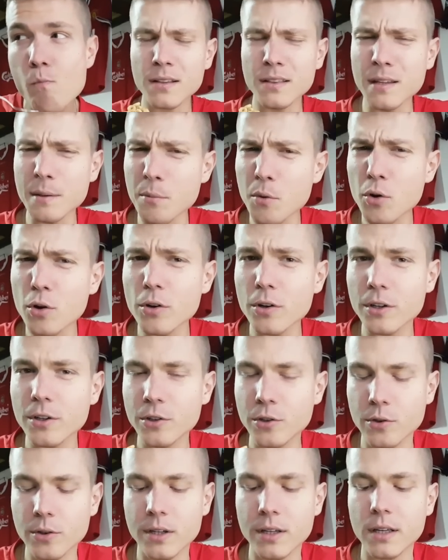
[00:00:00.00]
The more
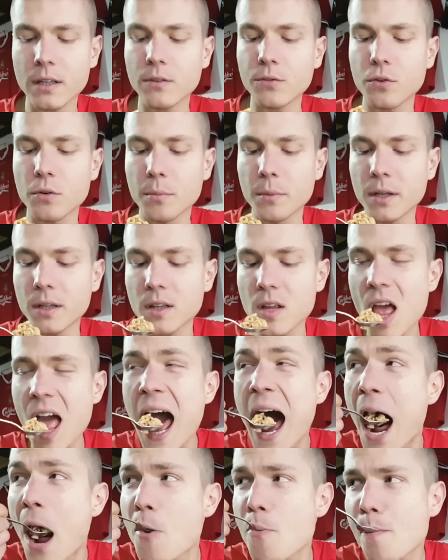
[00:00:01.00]
you eat from it,
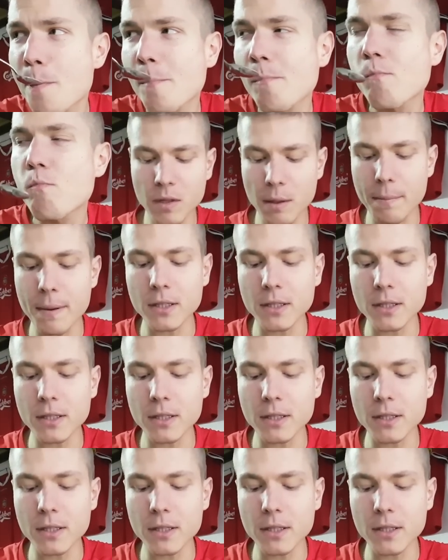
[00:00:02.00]
the